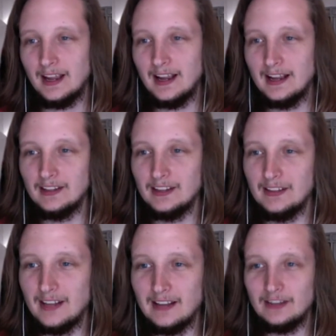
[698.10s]
And
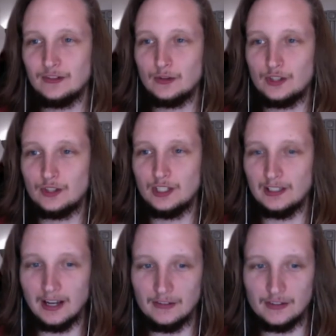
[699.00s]
then so she
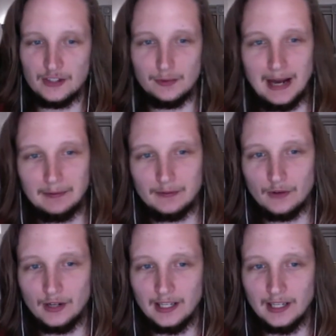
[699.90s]
does, and she raps
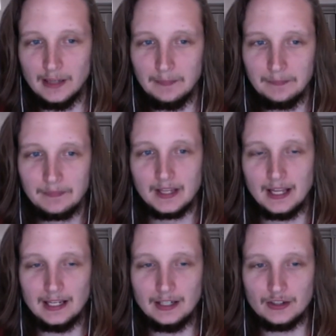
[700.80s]
for him,
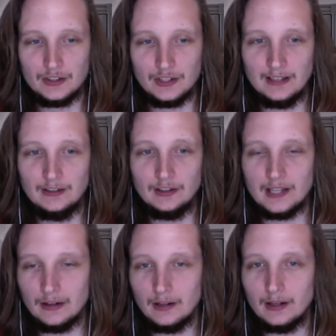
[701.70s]
and he just like looks
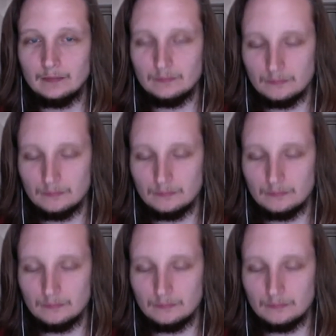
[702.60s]
at her like,